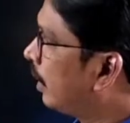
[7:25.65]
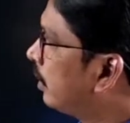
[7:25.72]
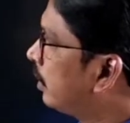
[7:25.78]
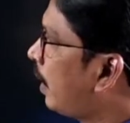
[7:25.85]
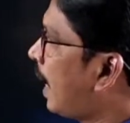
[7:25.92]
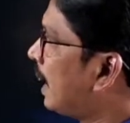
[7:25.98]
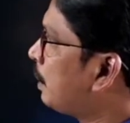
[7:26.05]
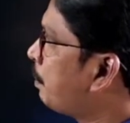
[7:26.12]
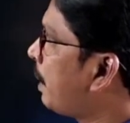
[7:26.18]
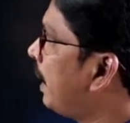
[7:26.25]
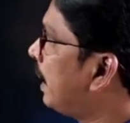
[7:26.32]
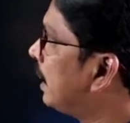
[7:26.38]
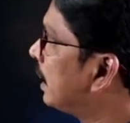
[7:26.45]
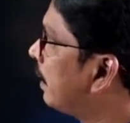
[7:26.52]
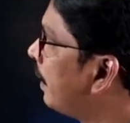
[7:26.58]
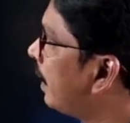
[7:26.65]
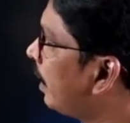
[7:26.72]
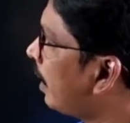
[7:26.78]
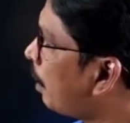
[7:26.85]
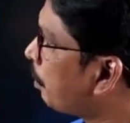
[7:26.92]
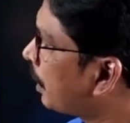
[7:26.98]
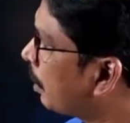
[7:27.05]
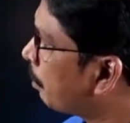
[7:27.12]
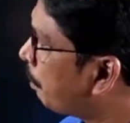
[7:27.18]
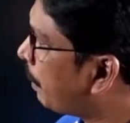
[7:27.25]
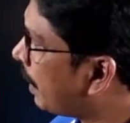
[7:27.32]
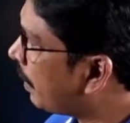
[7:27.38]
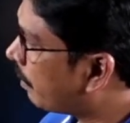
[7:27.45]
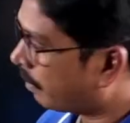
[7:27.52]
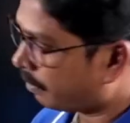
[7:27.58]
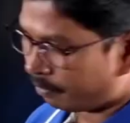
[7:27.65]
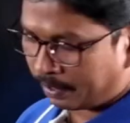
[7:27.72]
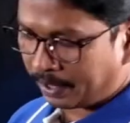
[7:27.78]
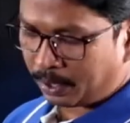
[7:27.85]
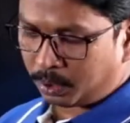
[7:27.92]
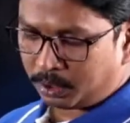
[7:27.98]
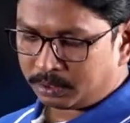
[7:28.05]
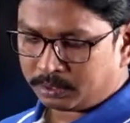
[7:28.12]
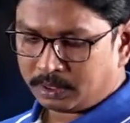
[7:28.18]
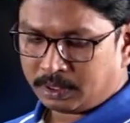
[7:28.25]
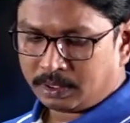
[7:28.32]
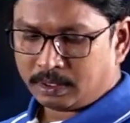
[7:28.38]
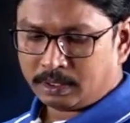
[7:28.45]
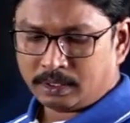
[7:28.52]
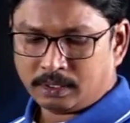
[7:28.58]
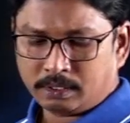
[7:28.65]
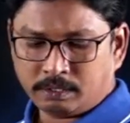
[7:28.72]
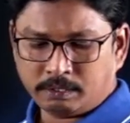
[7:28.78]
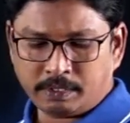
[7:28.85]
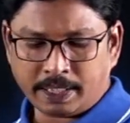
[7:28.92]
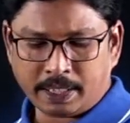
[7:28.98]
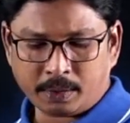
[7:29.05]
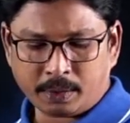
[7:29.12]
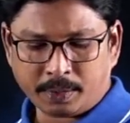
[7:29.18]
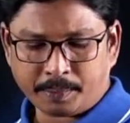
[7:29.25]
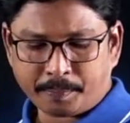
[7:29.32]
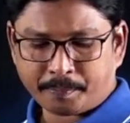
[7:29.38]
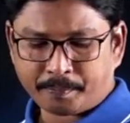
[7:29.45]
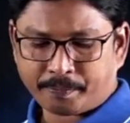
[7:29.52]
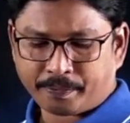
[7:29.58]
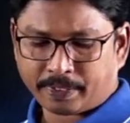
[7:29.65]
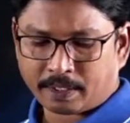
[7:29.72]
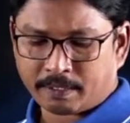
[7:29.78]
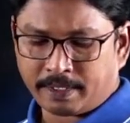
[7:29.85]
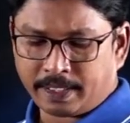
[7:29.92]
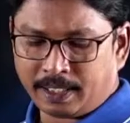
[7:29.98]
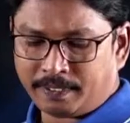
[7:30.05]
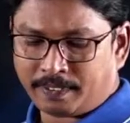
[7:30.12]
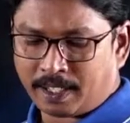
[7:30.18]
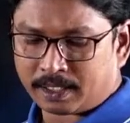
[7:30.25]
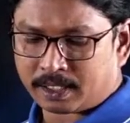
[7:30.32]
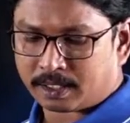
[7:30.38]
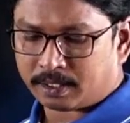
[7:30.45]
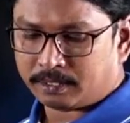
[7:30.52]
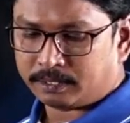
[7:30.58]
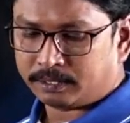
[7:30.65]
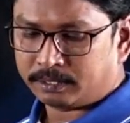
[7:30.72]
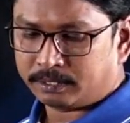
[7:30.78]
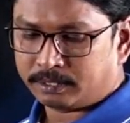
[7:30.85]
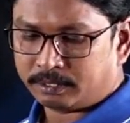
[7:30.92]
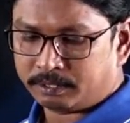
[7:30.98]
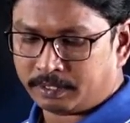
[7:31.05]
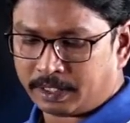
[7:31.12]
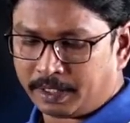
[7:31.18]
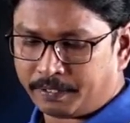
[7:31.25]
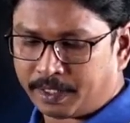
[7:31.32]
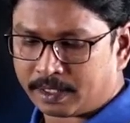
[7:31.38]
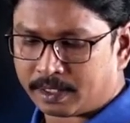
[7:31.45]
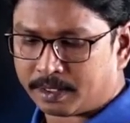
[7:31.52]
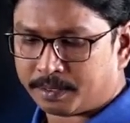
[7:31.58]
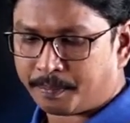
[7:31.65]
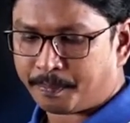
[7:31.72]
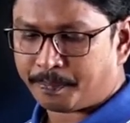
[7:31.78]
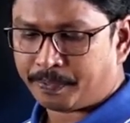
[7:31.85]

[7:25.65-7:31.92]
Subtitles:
So aspirant is given option B. Very good. Very good. Very fast. Very fast.